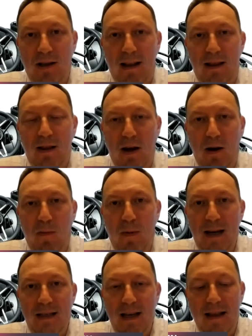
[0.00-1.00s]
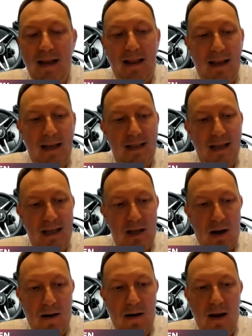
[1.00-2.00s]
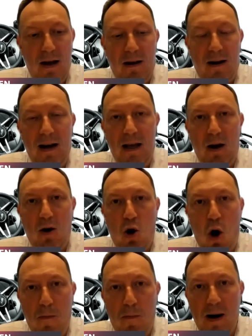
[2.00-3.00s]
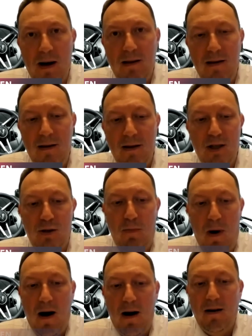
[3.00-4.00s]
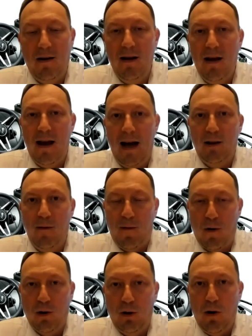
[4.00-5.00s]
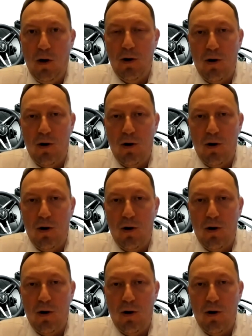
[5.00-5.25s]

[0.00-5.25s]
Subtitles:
That we see that this is really a compact, smart, and the front loader